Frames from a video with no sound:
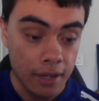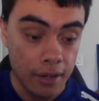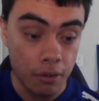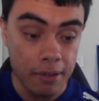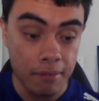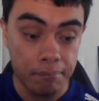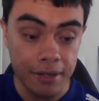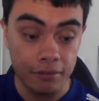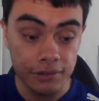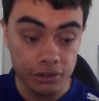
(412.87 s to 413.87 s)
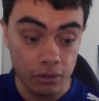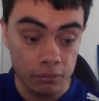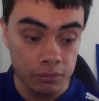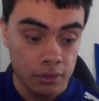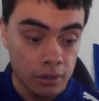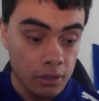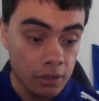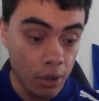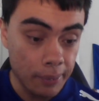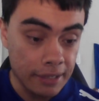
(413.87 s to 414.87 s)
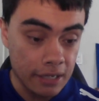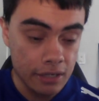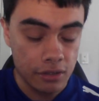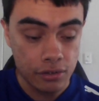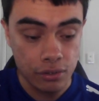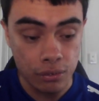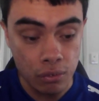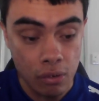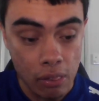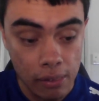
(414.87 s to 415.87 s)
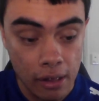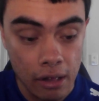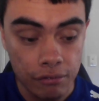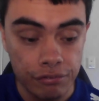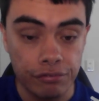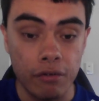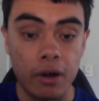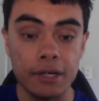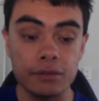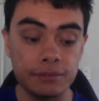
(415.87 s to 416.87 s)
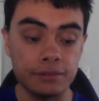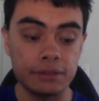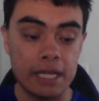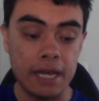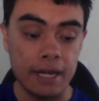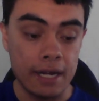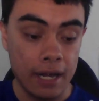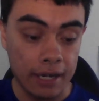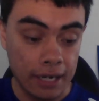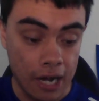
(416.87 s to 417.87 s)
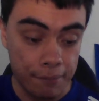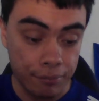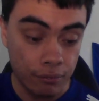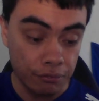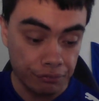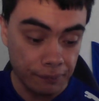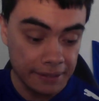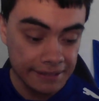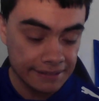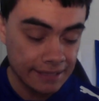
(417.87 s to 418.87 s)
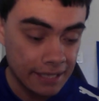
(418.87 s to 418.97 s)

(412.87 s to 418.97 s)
It'll be a big result going into the finals in a couple of weeks.